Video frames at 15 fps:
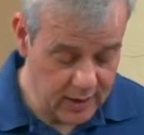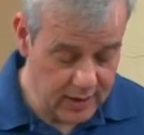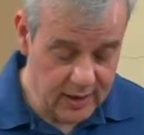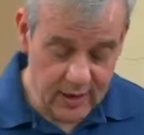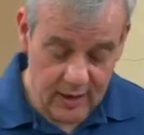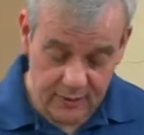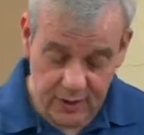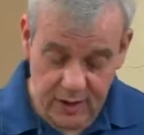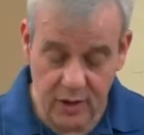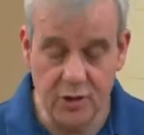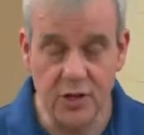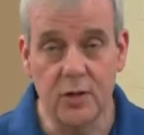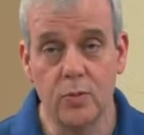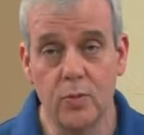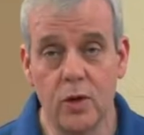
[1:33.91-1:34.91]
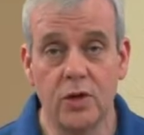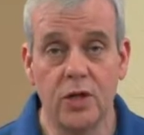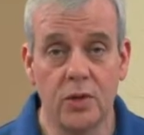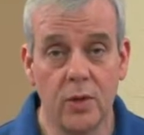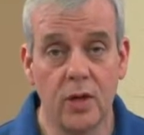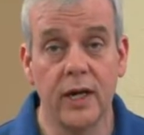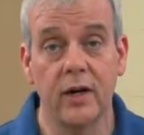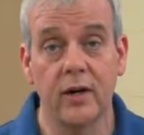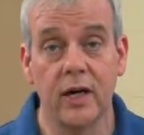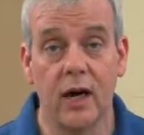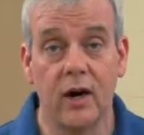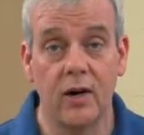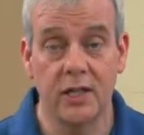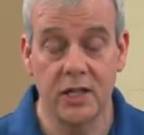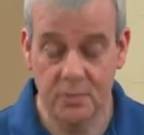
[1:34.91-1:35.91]
If you're using wood, you want it on a
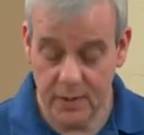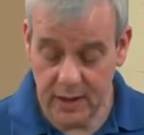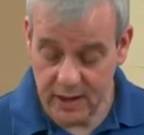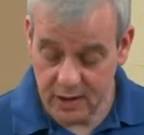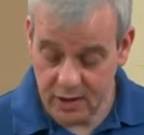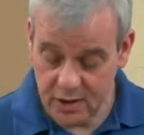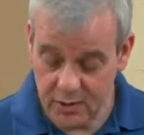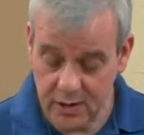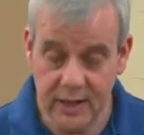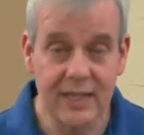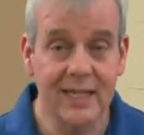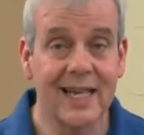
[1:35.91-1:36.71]
high speed because you want it